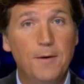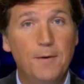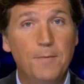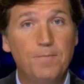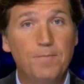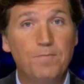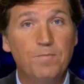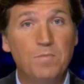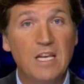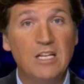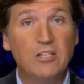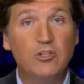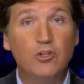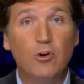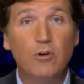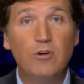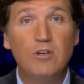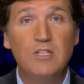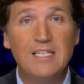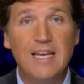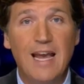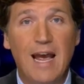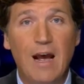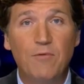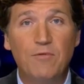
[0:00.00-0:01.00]
It
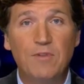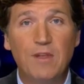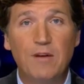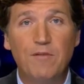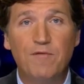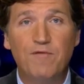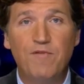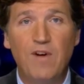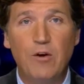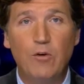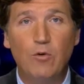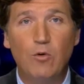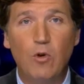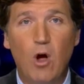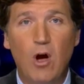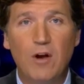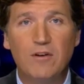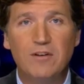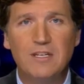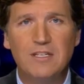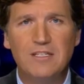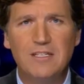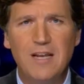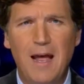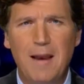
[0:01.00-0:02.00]
turns out that federal law
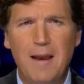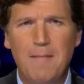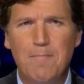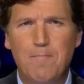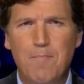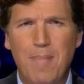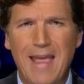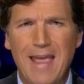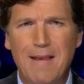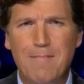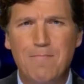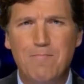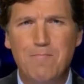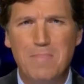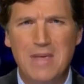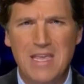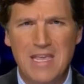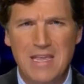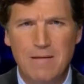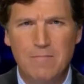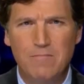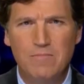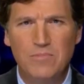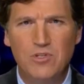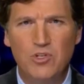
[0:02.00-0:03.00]
does not ban
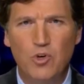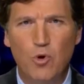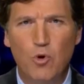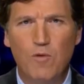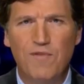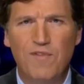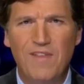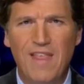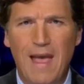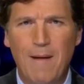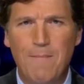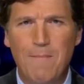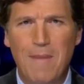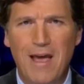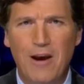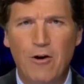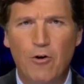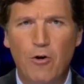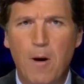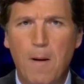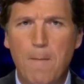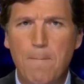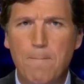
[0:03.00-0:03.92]
memes, or for that matter,